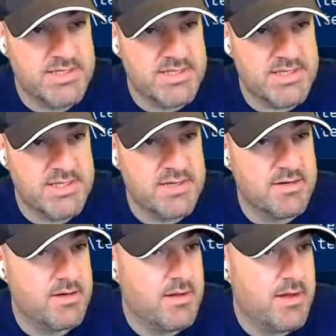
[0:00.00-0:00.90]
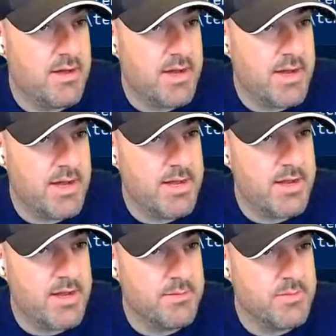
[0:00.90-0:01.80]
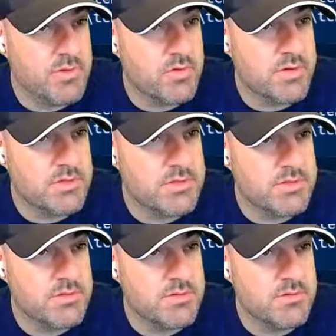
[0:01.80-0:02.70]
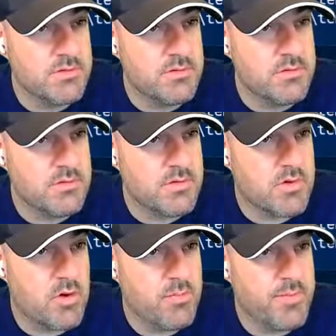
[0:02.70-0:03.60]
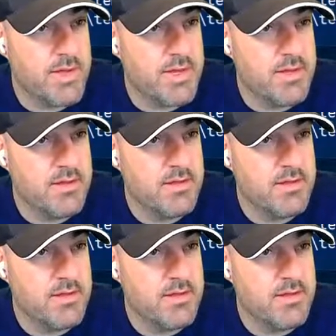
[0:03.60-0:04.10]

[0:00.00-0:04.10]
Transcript: here, I am going to copy